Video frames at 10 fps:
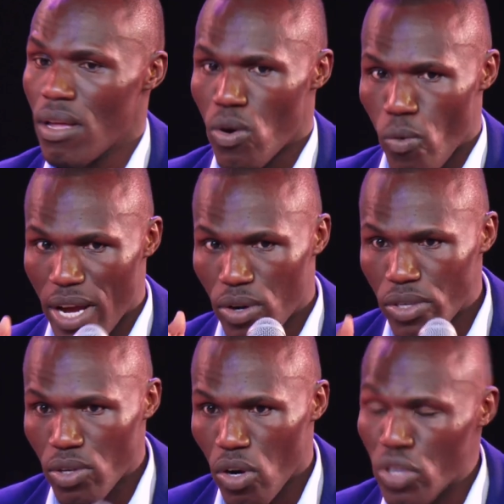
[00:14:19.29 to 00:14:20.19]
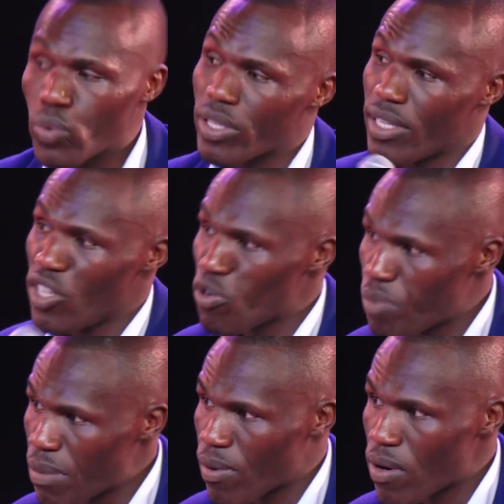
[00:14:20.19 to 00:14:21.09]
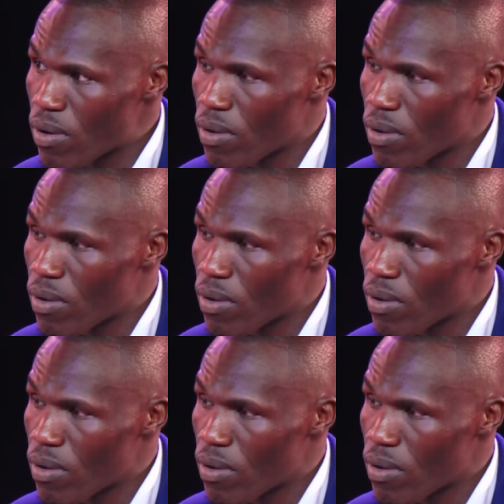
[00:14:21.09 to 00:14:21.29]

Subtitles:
We are going to launch with new people,